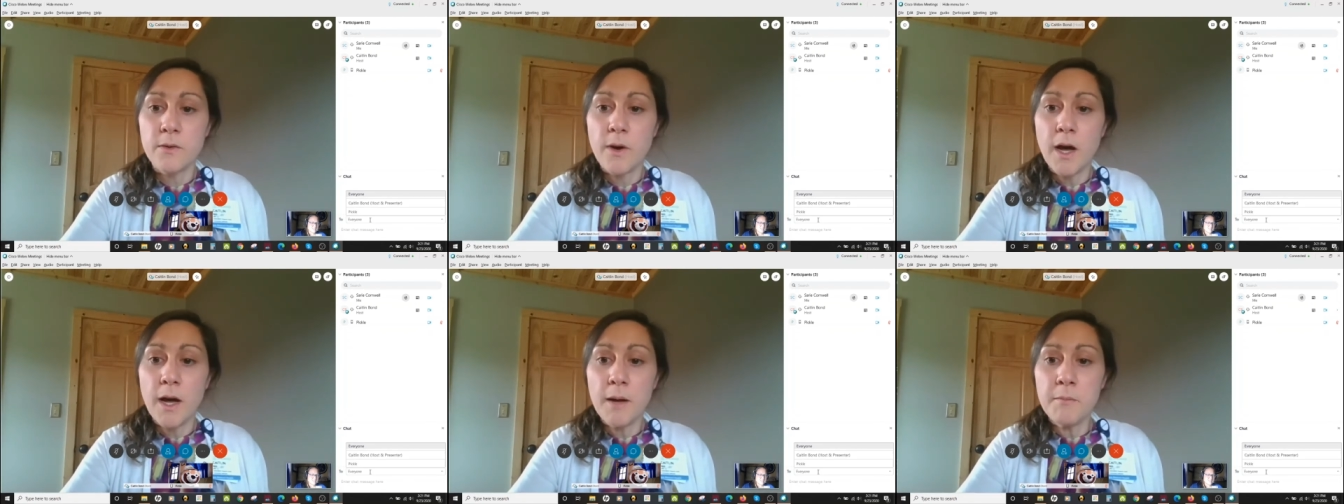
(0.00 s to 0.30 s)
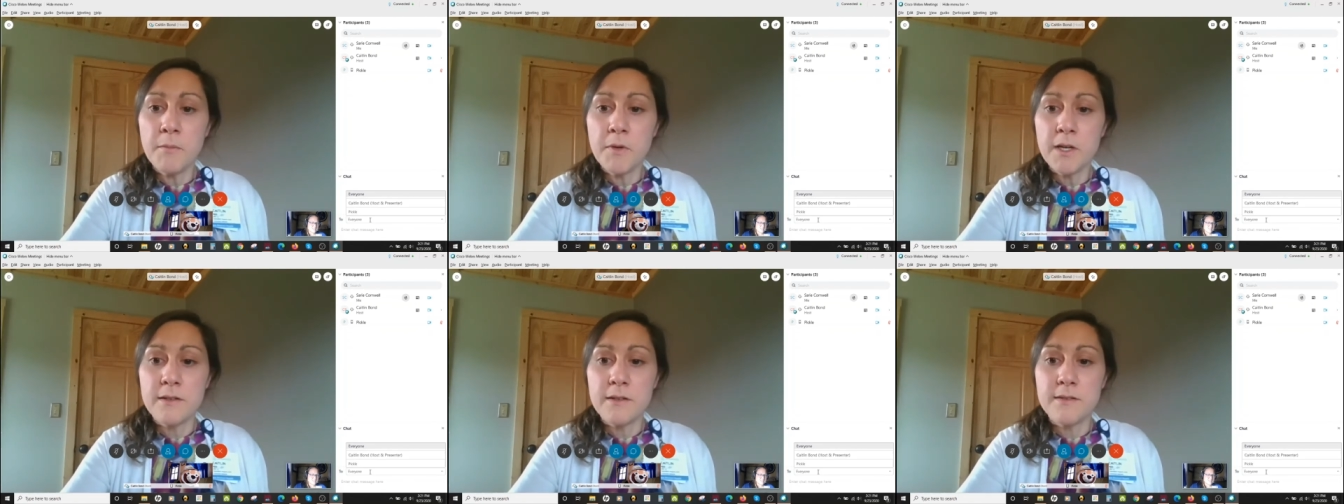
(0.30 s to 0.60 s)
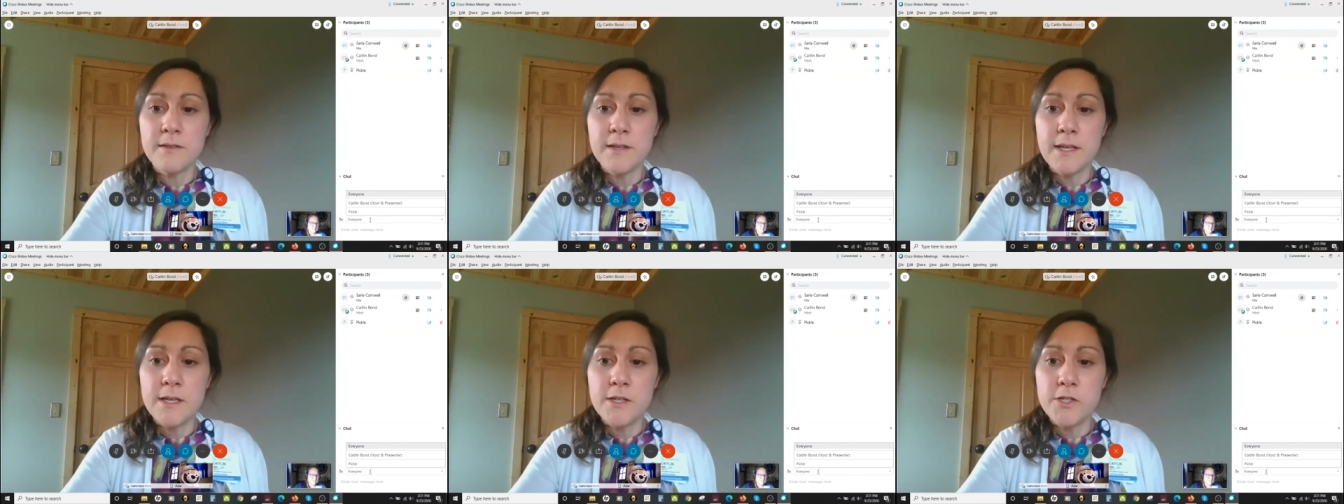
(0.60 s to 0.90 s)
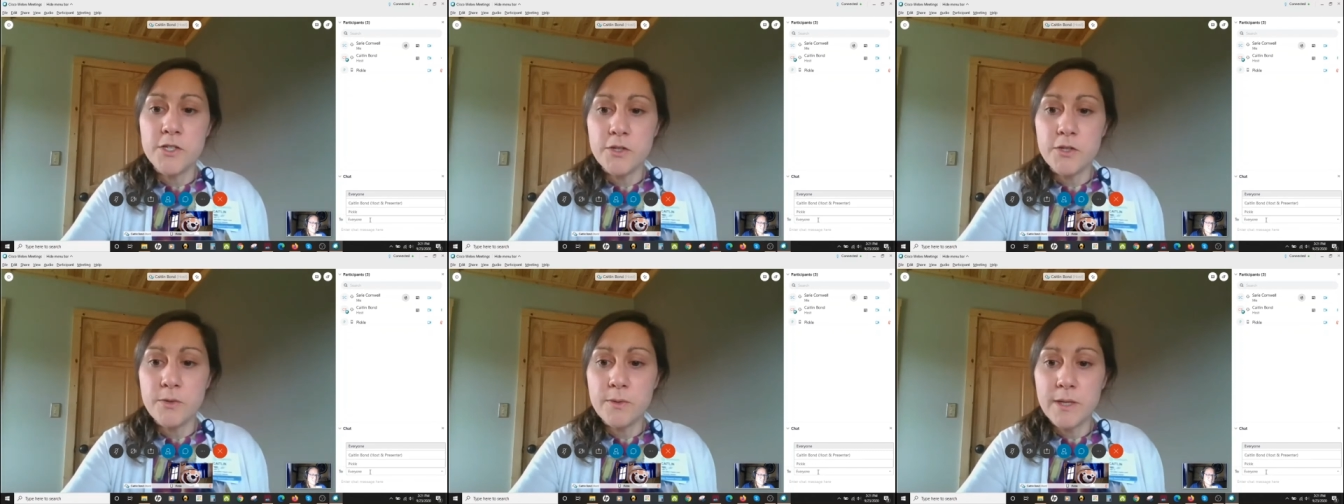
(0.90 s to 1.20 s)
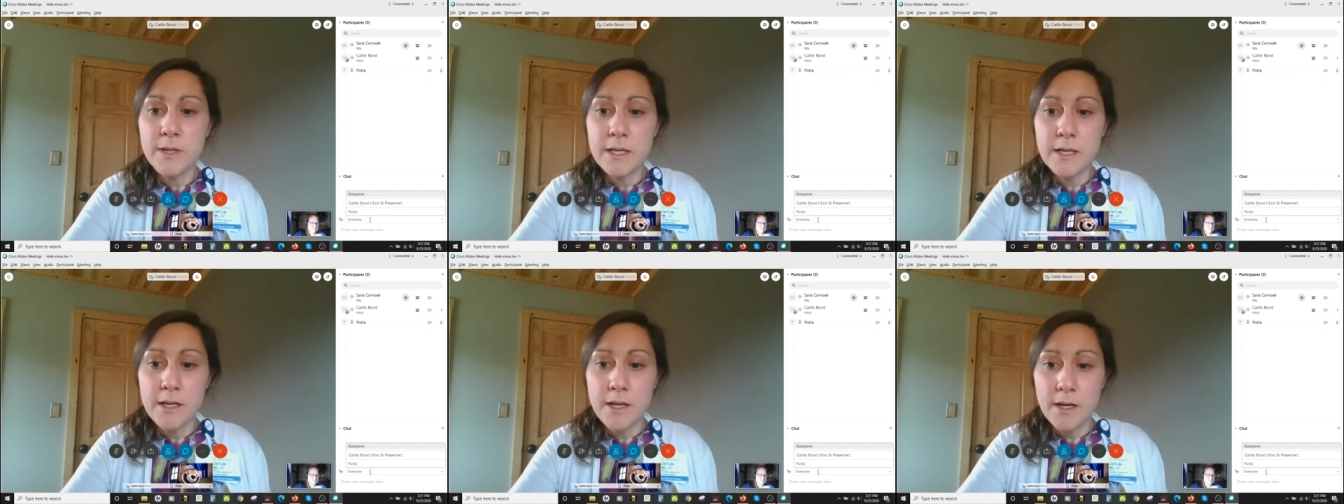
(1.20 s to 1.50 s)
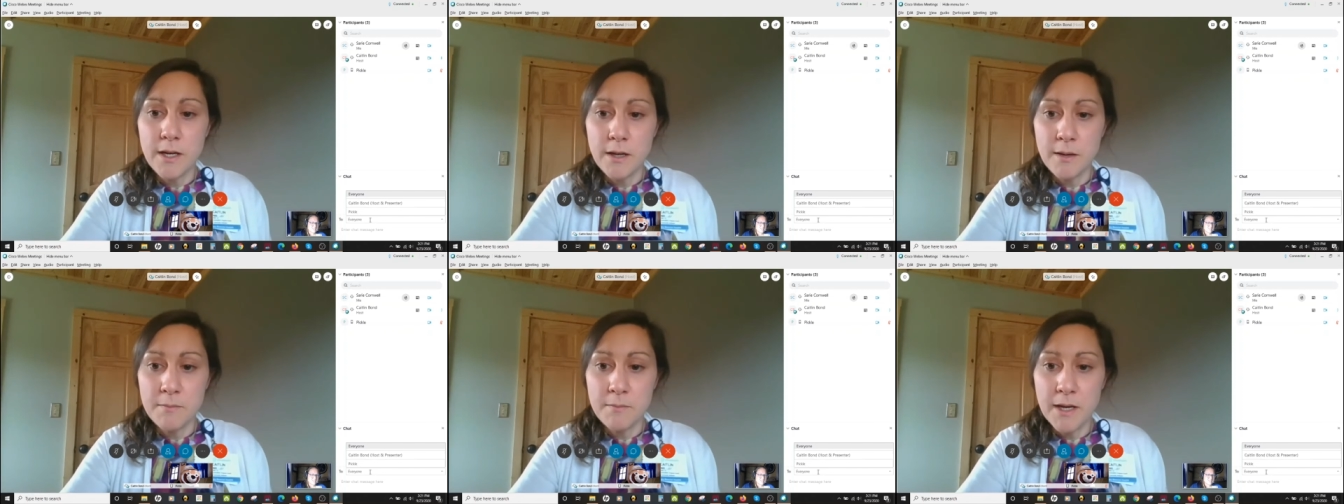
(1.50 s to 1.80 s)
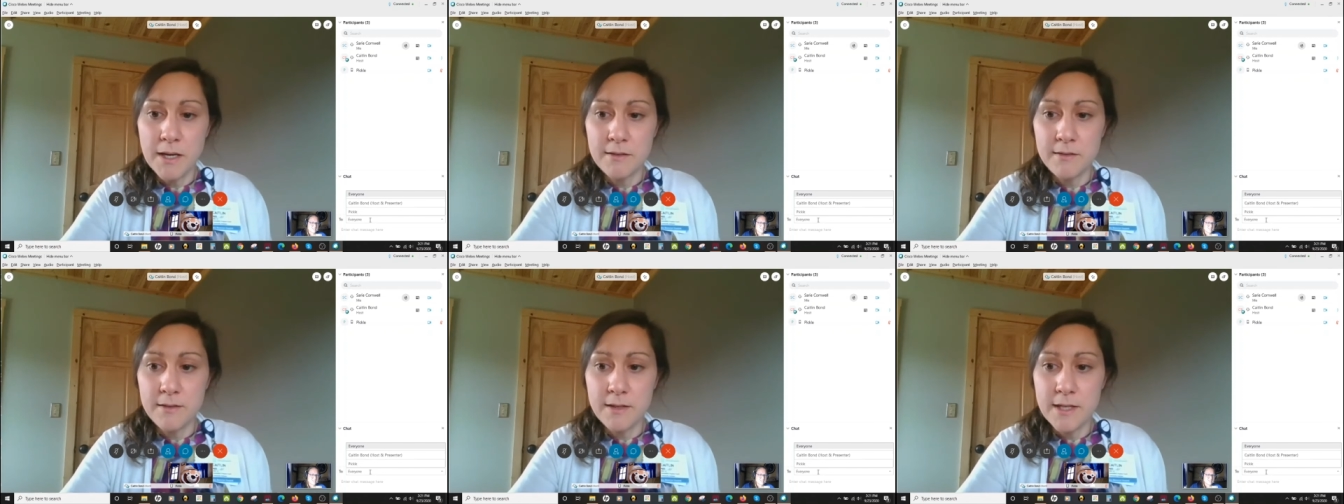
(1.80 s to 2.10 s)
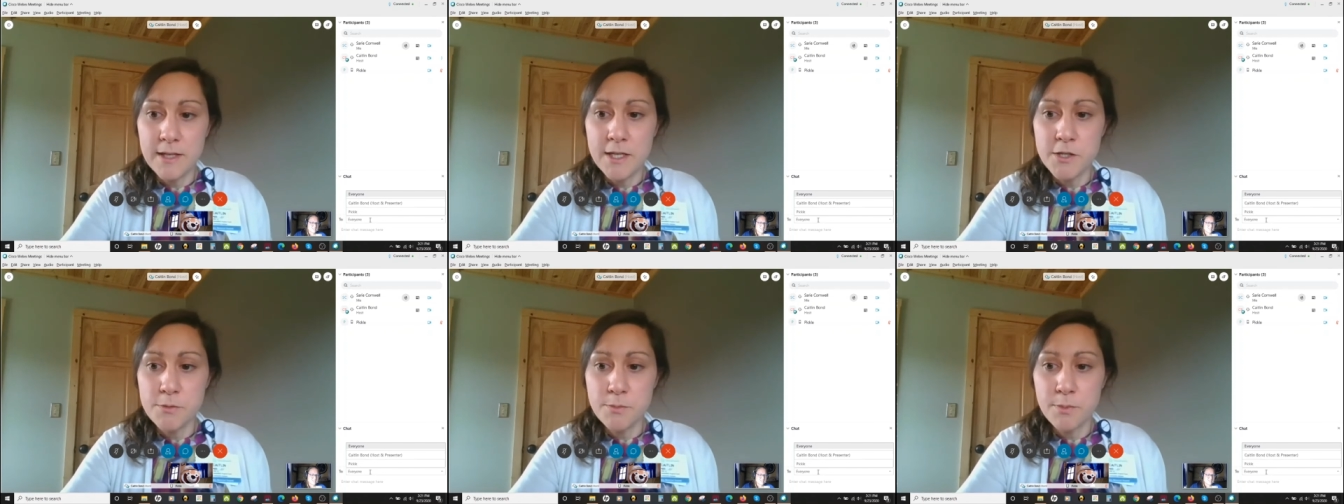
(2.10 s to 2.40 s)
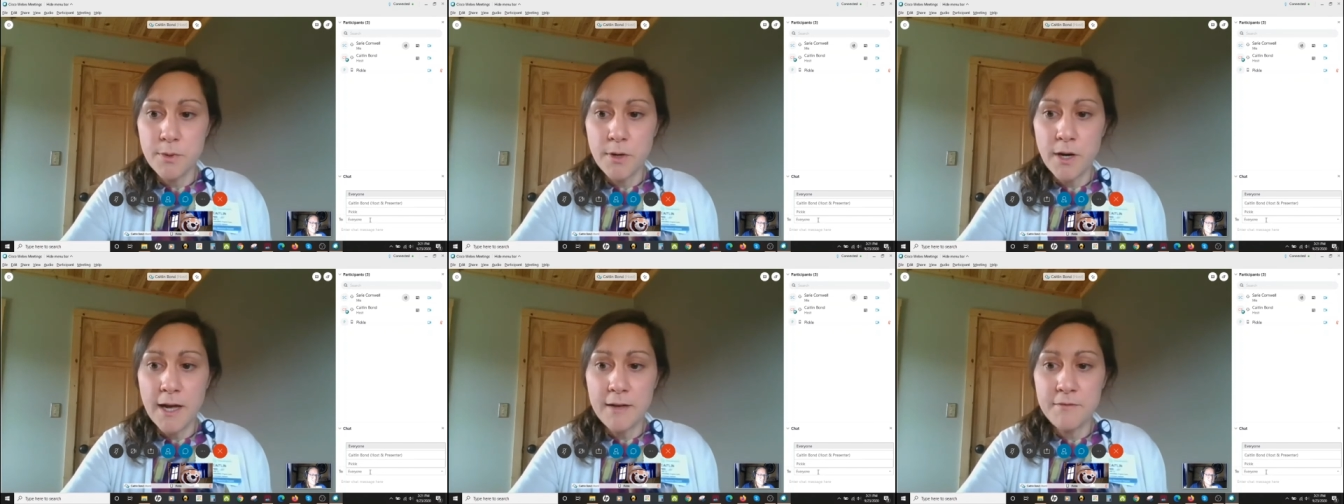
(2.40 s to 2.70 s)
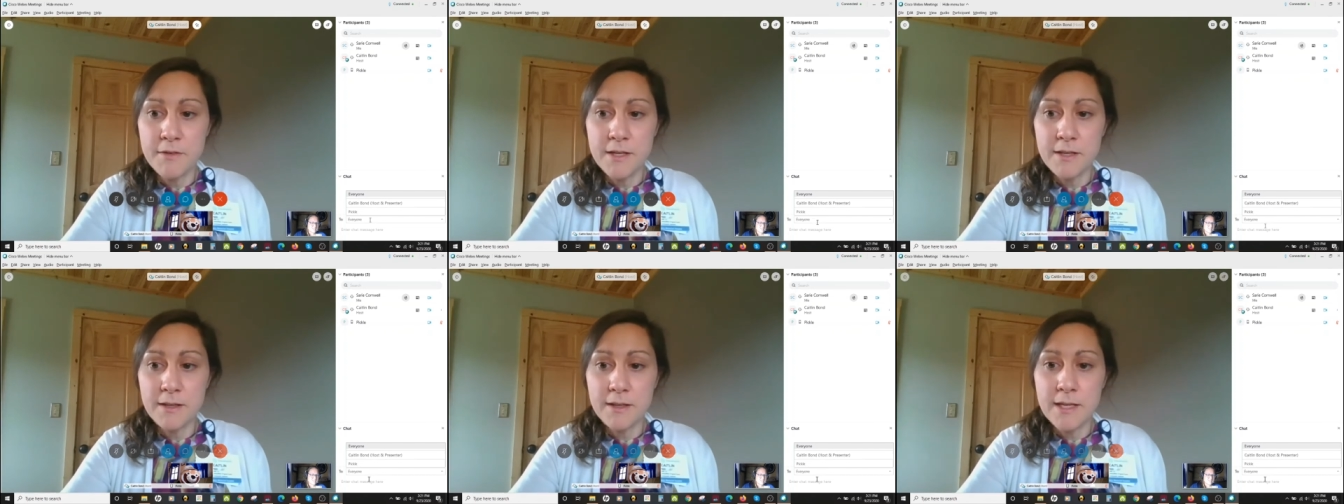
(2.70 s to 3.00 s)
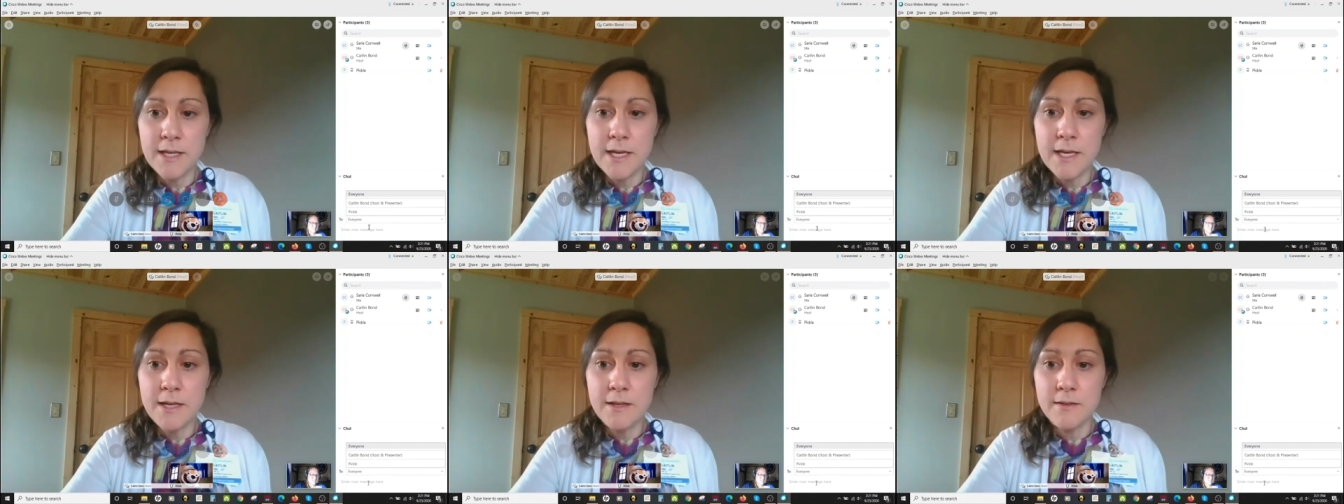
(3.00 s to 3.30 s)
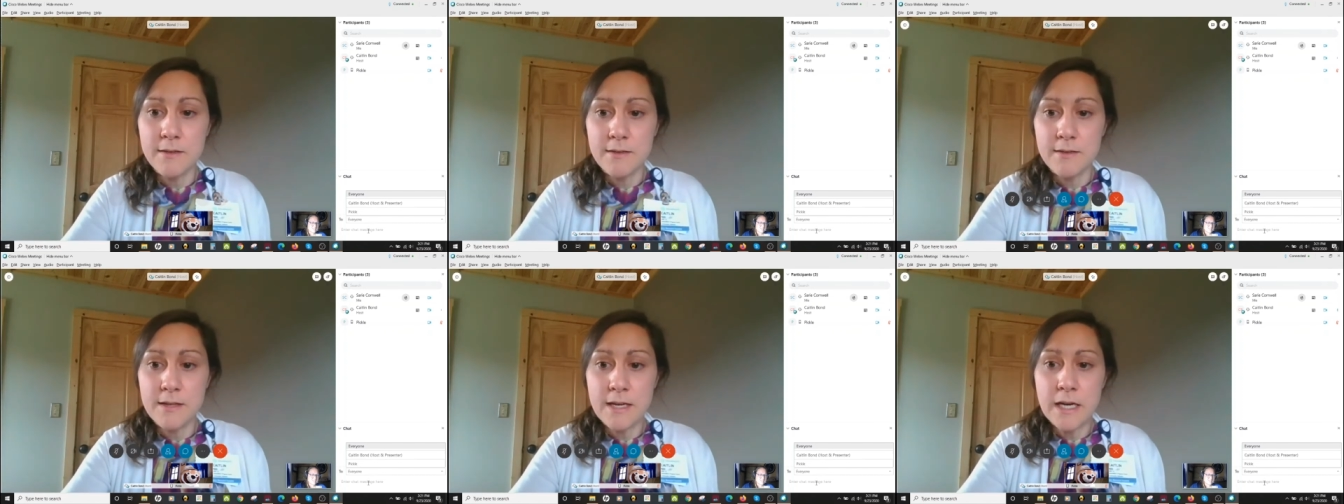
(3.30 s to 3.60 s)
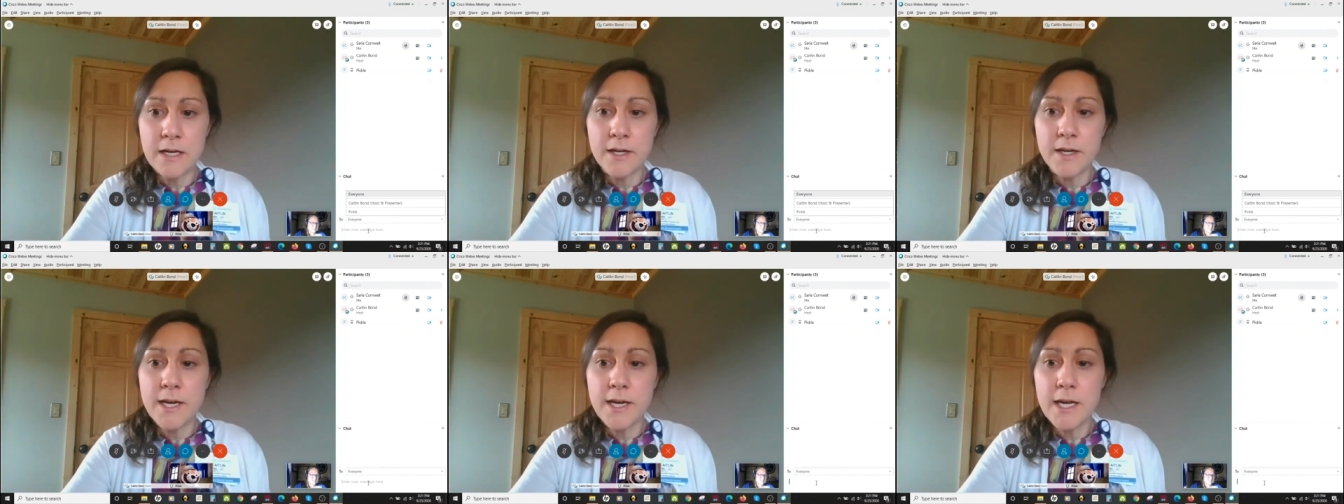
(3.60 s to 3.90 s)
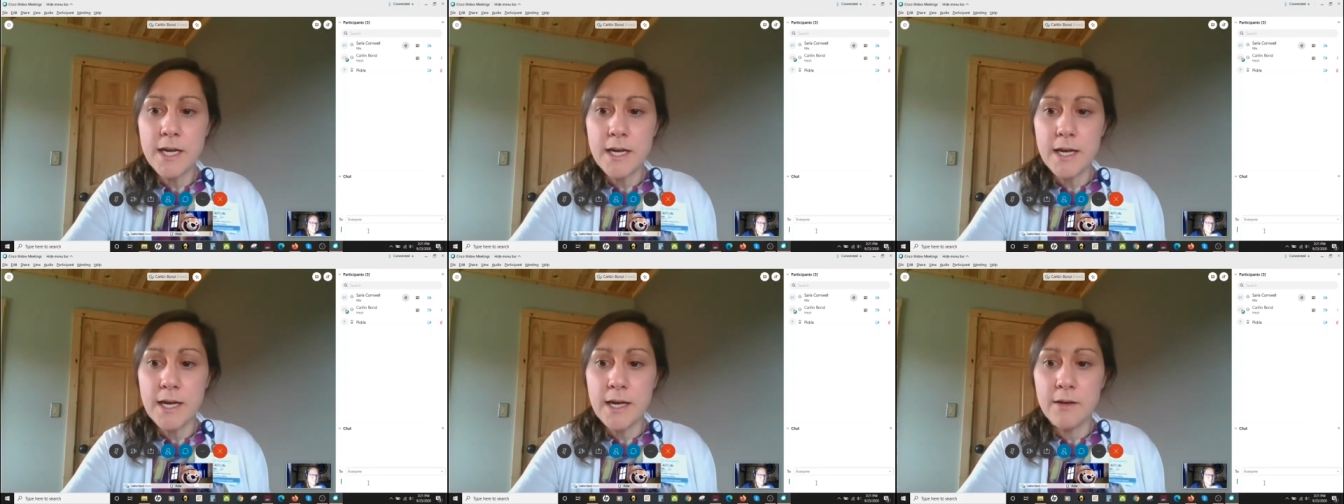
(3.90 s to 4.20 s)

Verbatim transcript: So I'm going to send you an, a message privately, Sarie,